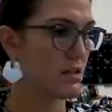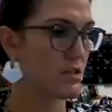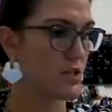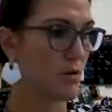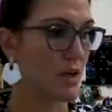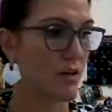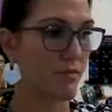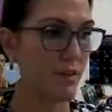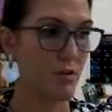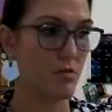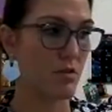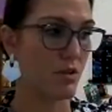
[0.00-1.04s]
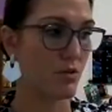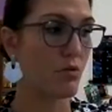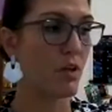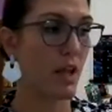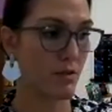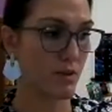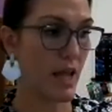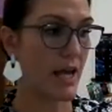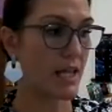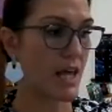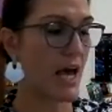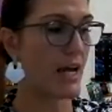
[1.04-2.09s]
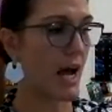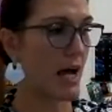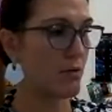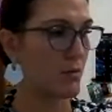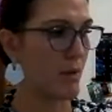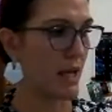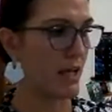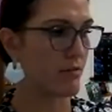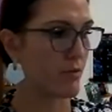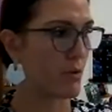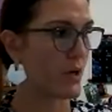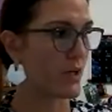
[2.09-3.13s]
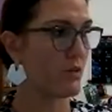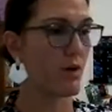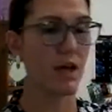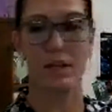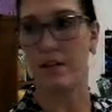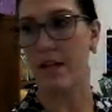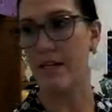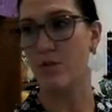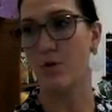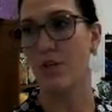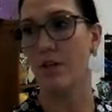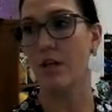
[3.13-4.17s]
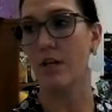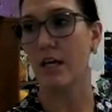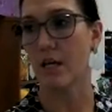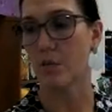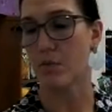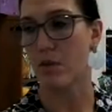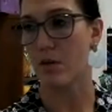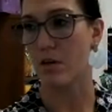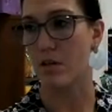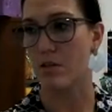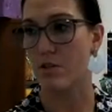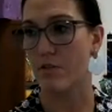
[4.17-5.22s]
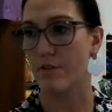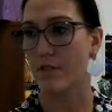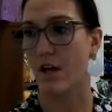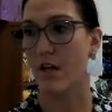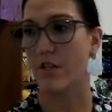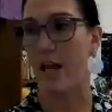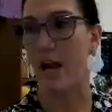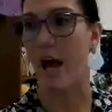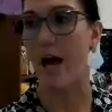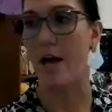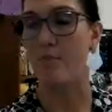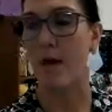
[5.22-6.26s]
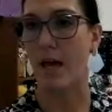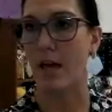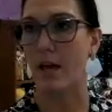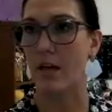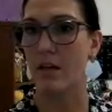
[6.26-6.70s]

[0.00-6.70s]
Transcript: So if you do like that, I will make it for you. And then that's where you can keep the service log that I make.